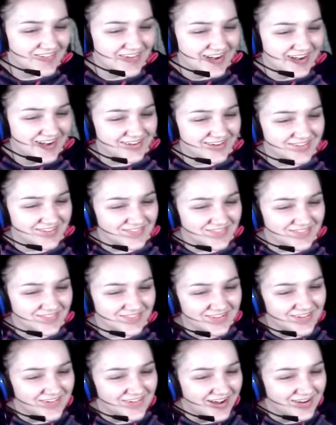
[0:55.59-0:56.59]
Well, I don't
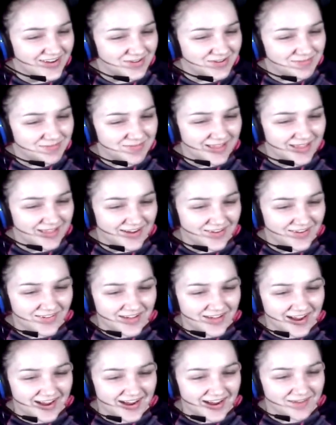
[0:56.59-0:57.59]
know how to play.
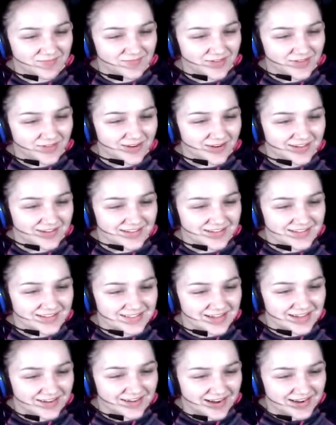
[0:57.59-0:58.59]
Okay, I'm figuring
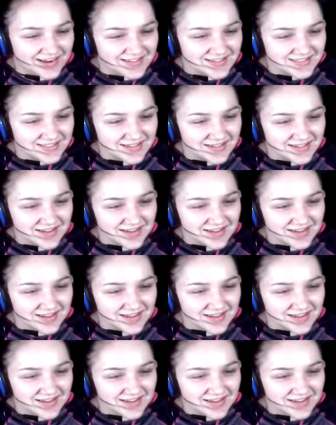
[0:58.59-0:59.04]
this out, guys.